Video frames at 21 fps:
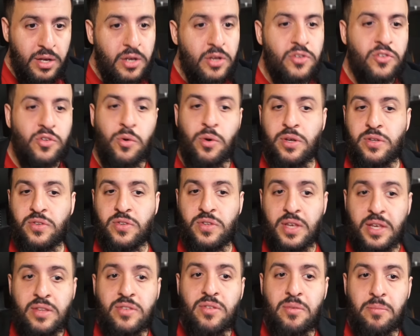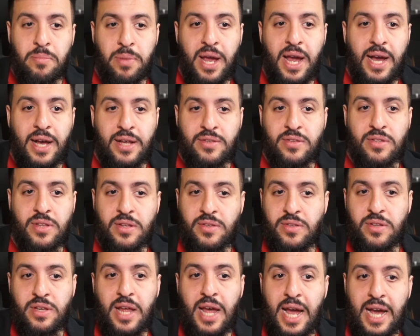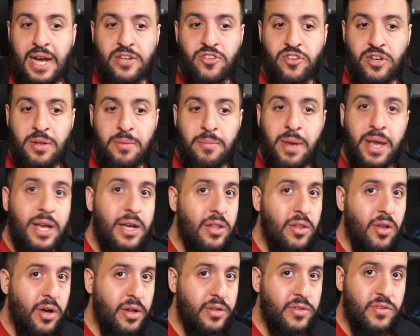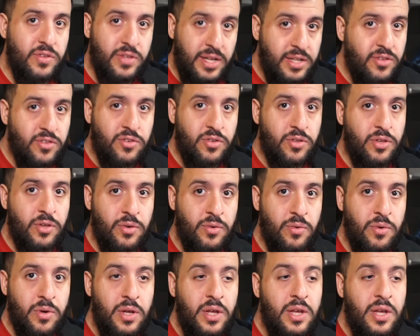So a season pass doesn't actually make a lot of sense to you.